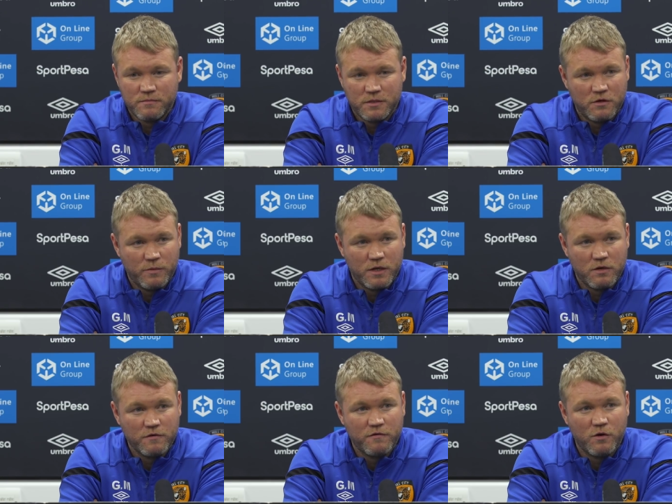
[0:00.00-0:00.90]
You know, we can
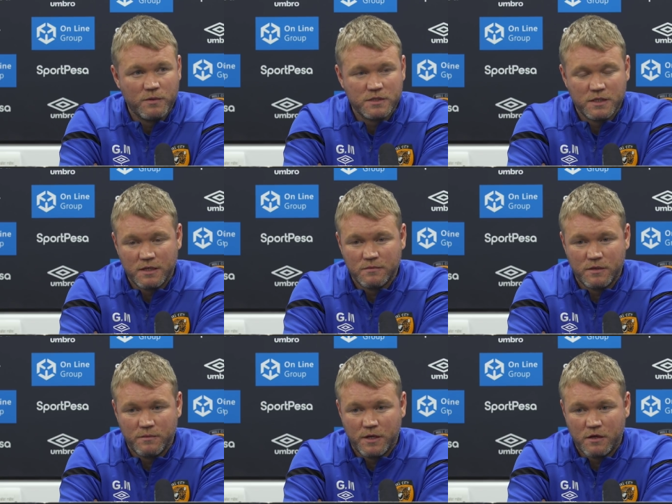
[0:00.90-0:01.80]
look forward to that
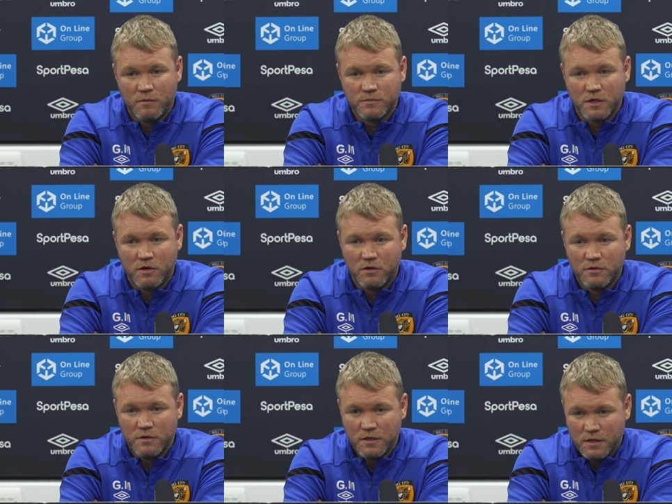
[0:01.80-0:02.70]
when it comes along.